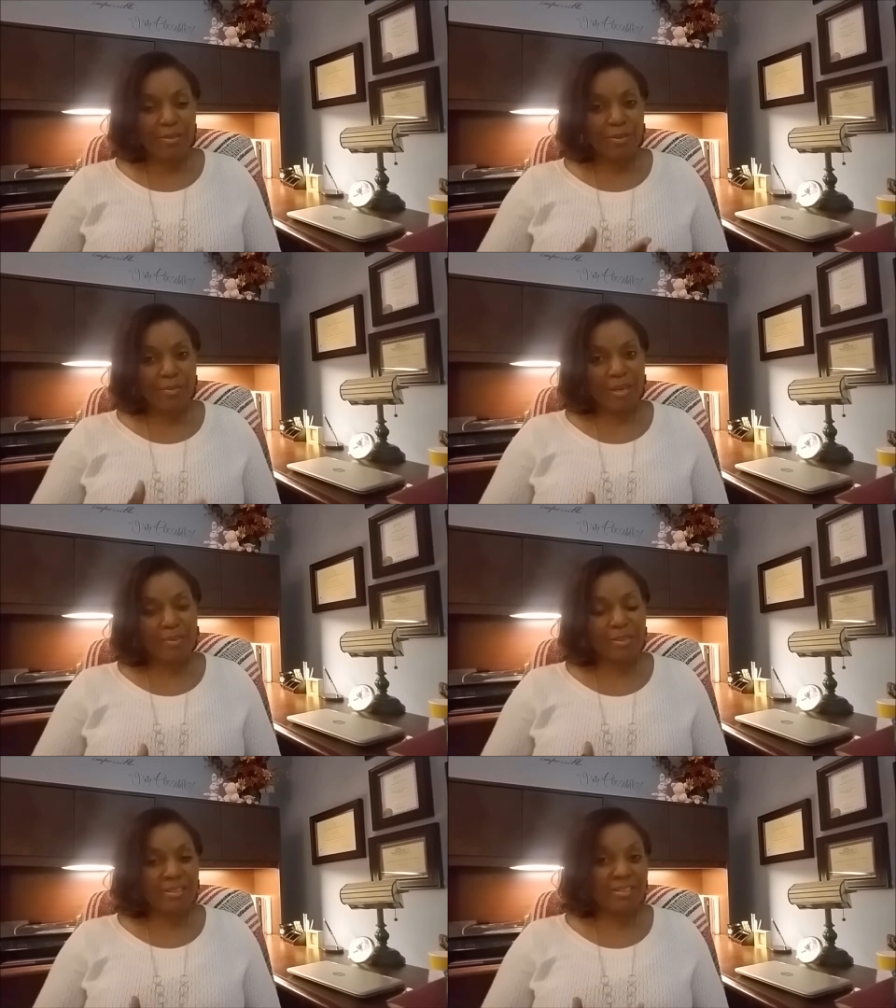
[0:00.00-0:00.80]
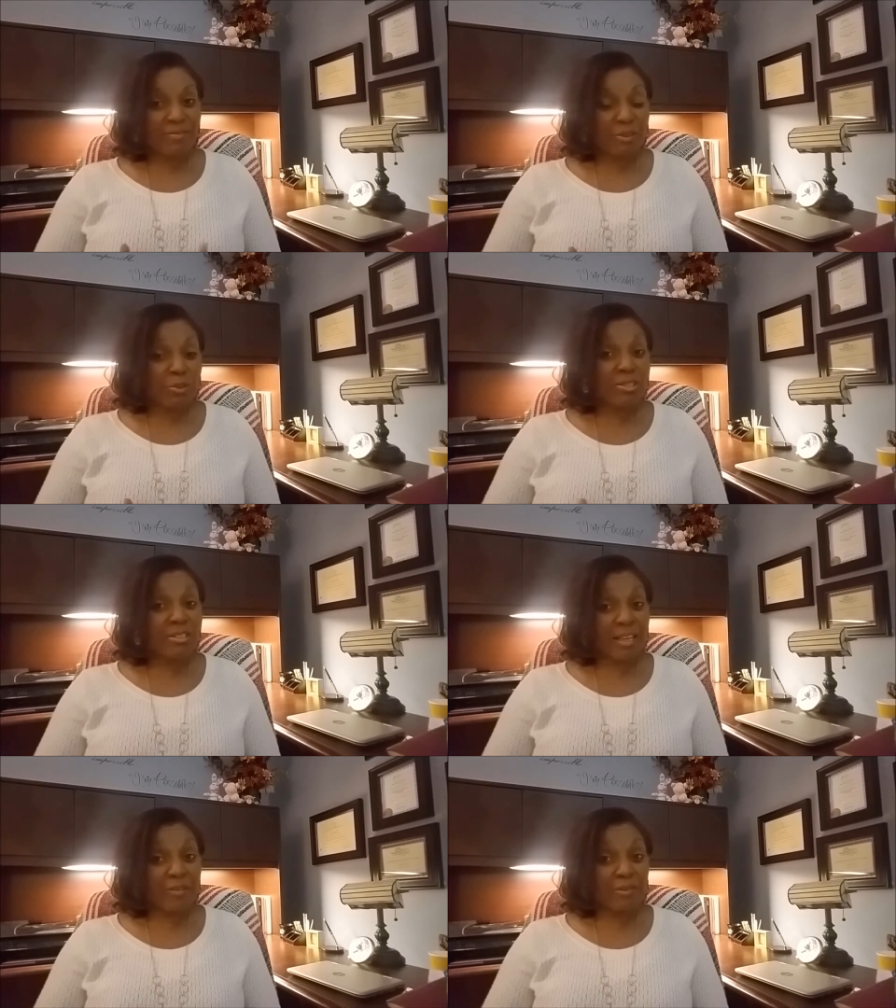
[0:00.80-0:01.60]
The baby feels
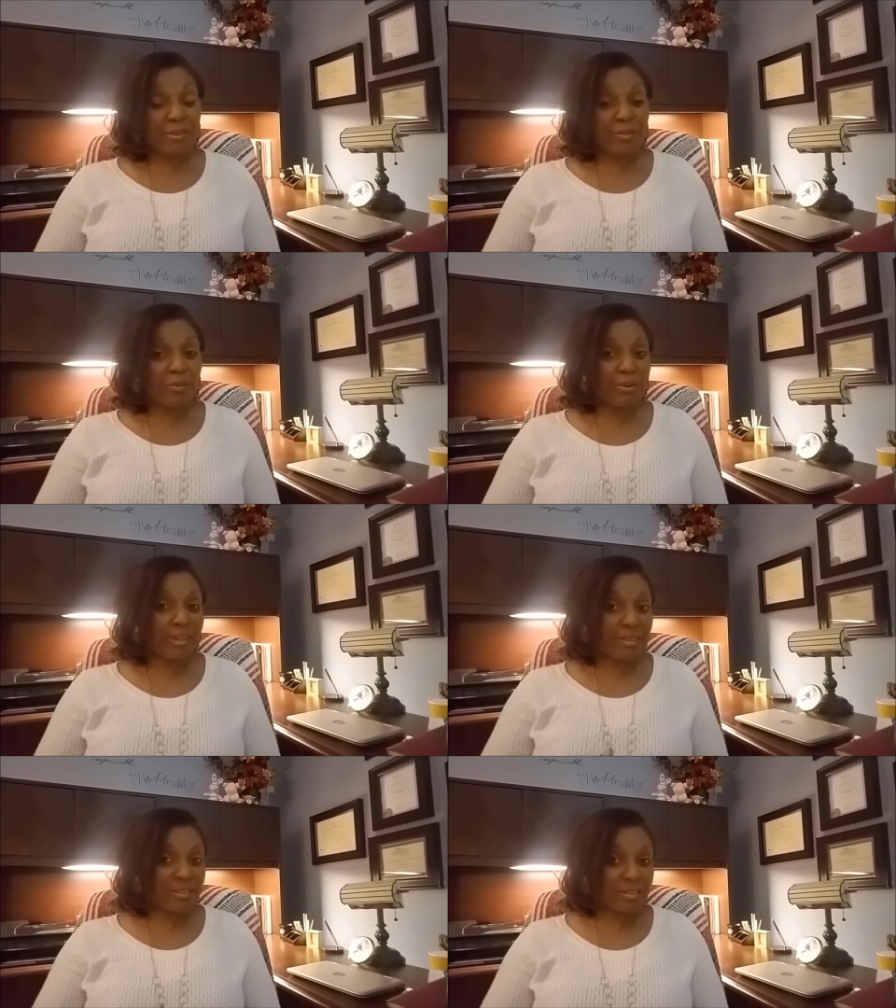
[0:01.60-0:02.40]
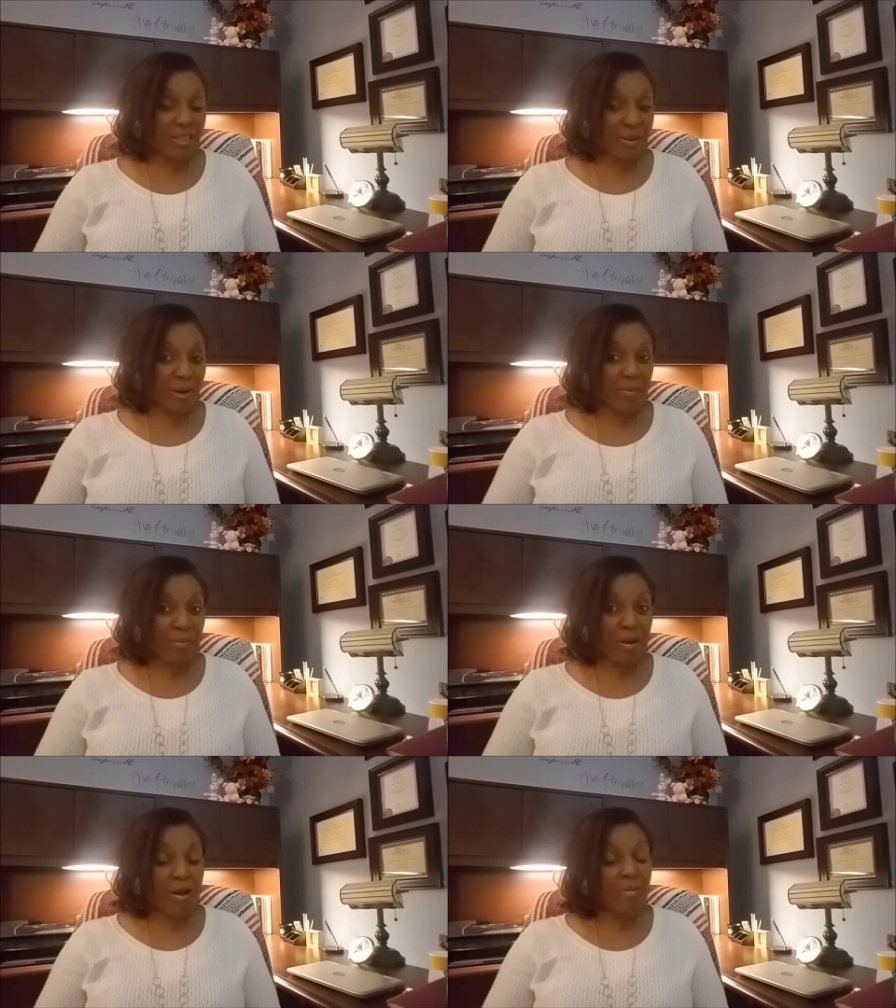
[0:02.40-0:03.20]
safe enough where they could stare at
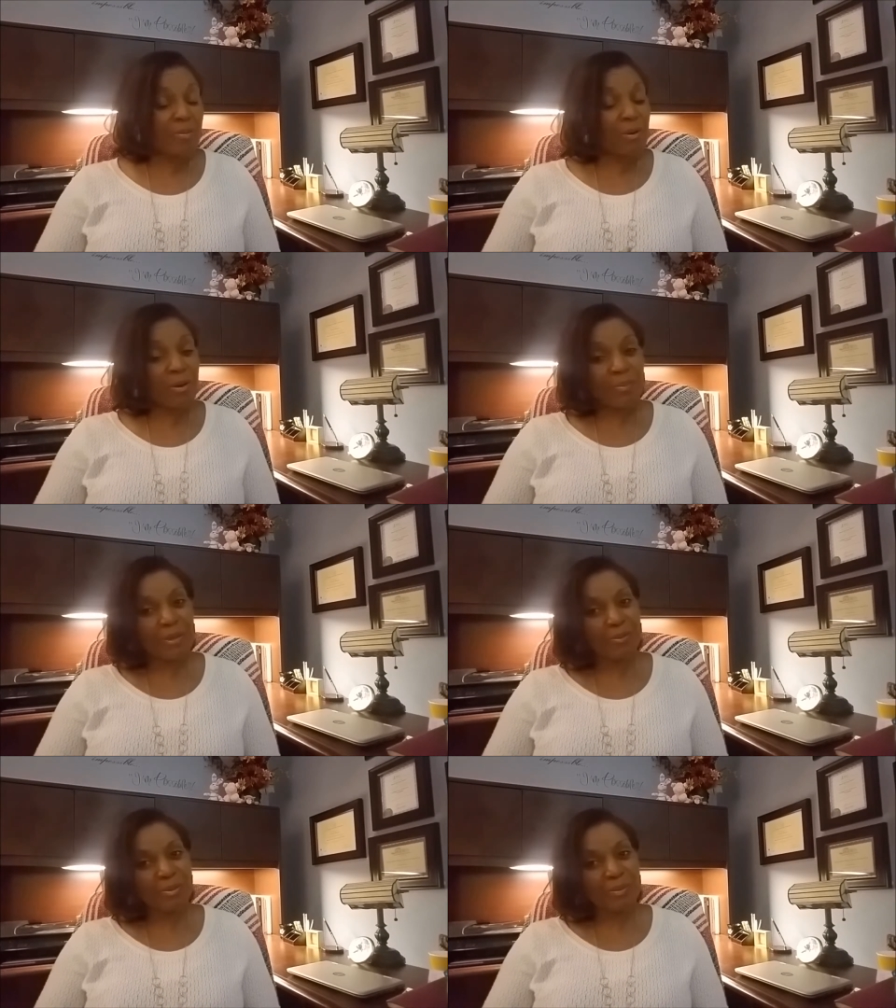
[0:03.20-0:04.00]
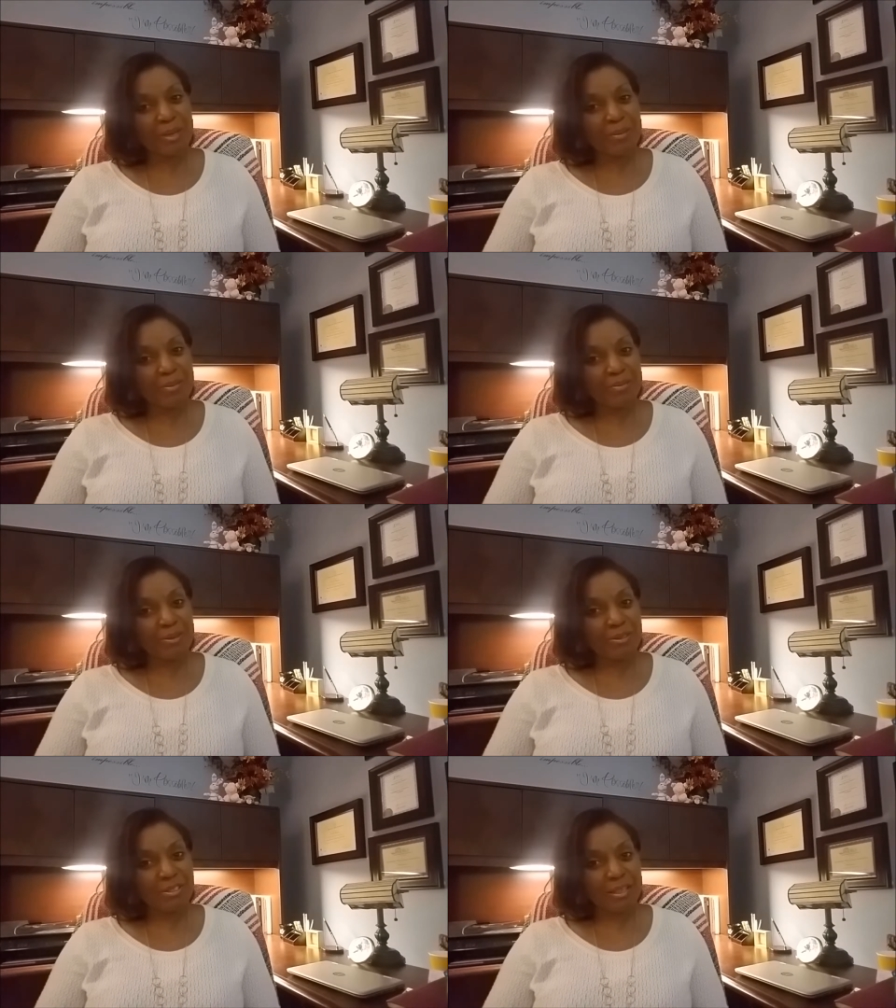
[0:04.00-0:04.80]
mom, and mom helps the baby
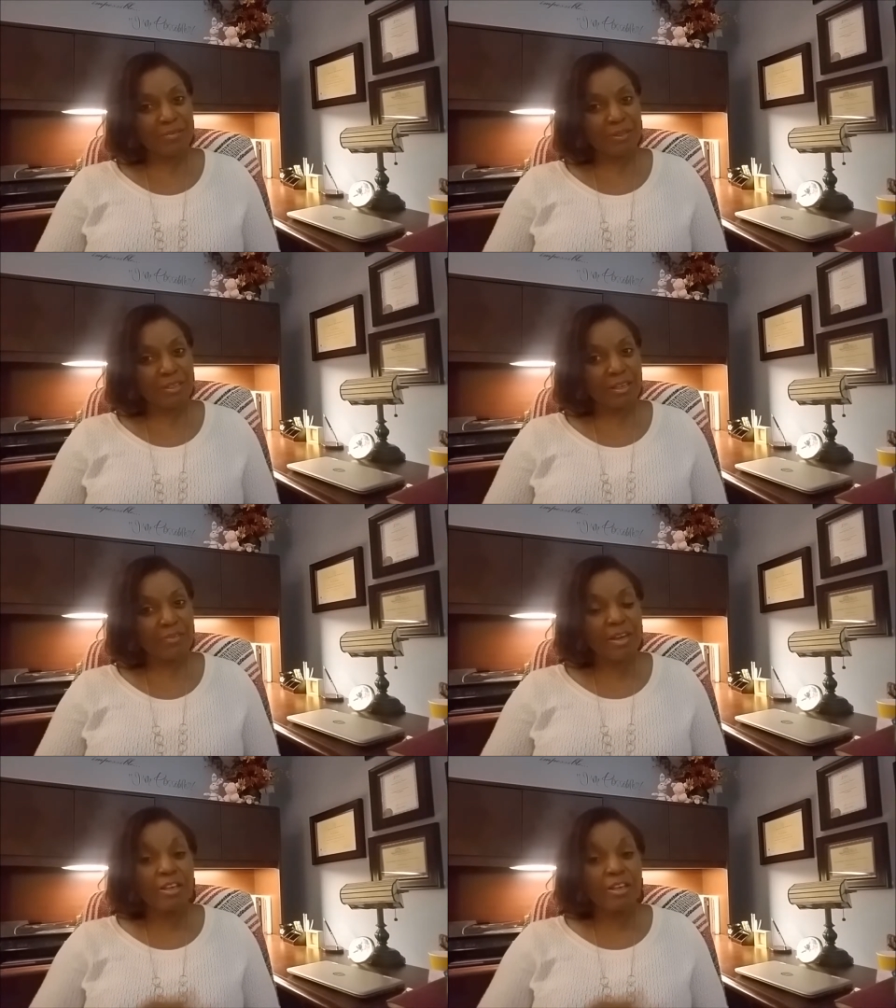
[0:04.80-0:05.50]
feel safe enough.